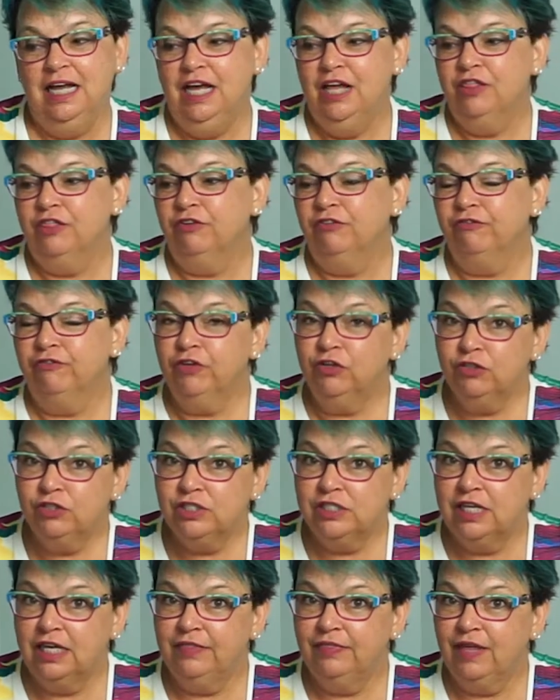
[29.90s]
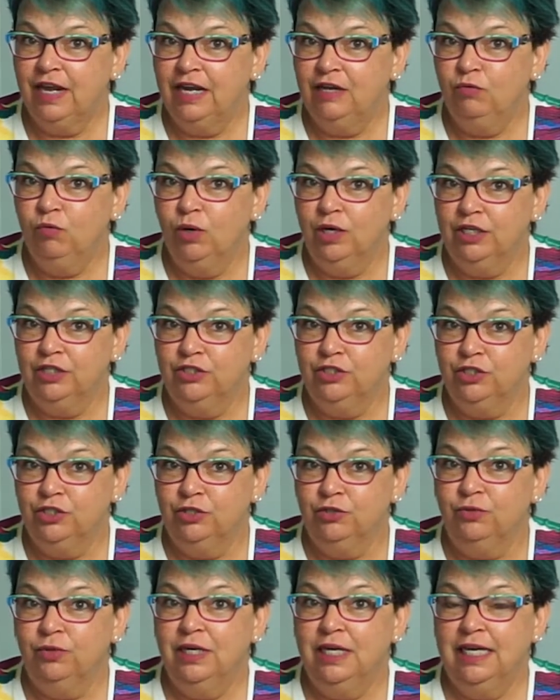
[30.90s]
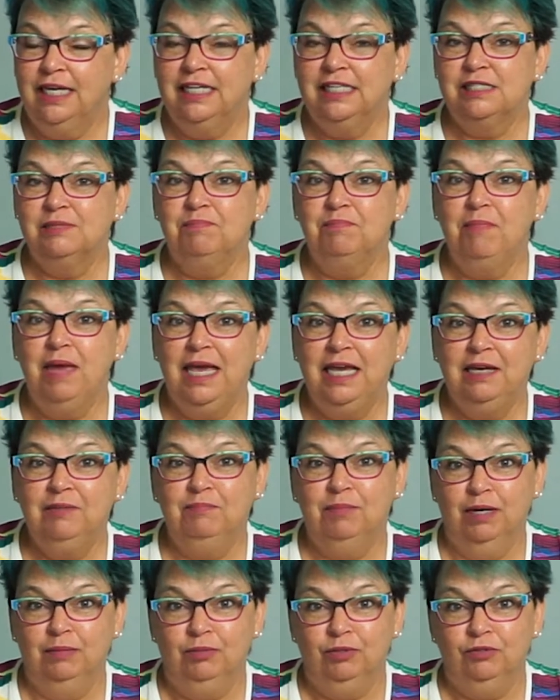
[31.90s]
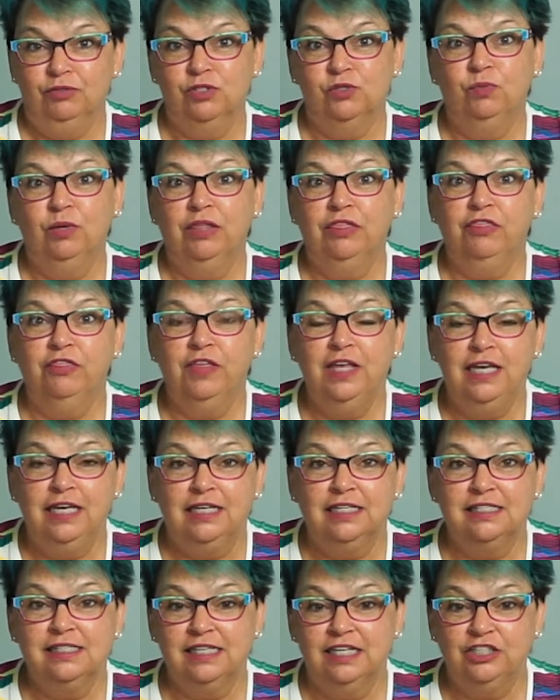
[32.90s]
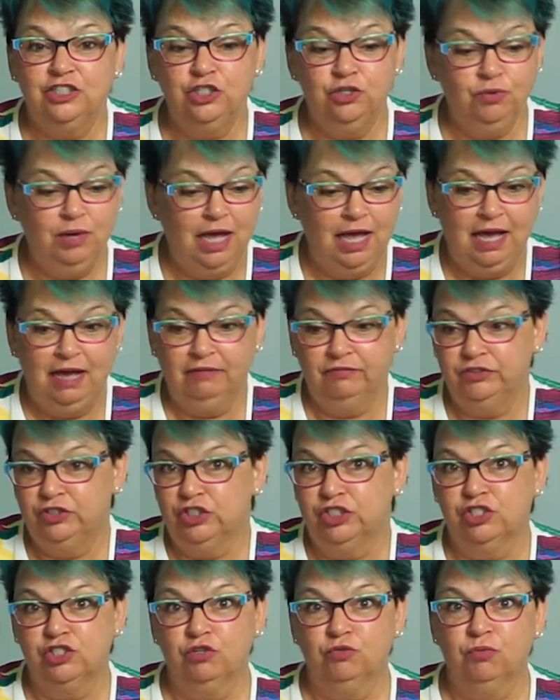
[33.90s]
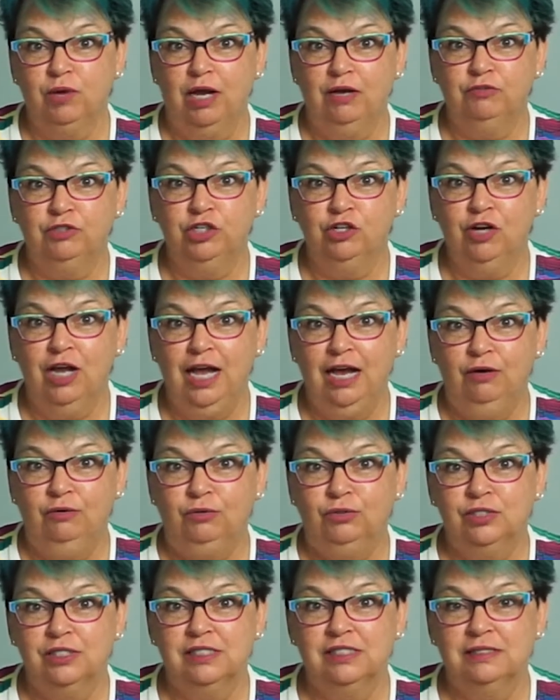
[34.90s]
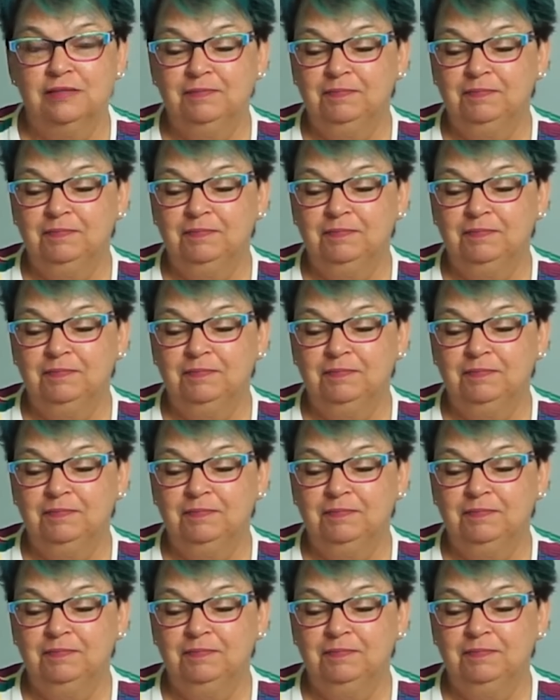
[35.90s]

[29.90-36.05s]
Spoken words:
The first thing that I want to do is make bubbles with things that you have just around your house.